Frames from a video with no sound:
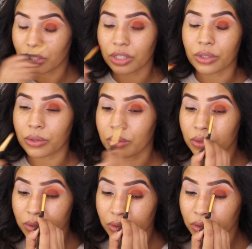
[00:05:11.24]
little
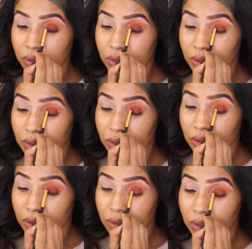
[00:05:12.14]

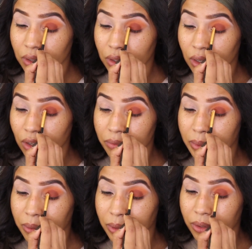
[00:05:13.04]
cut off,
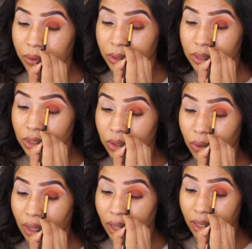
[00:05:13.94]
but we're going to go
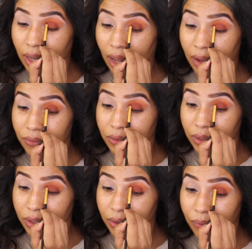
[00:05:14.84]
ahead
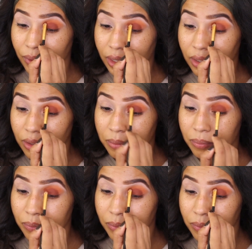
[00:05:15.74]
after and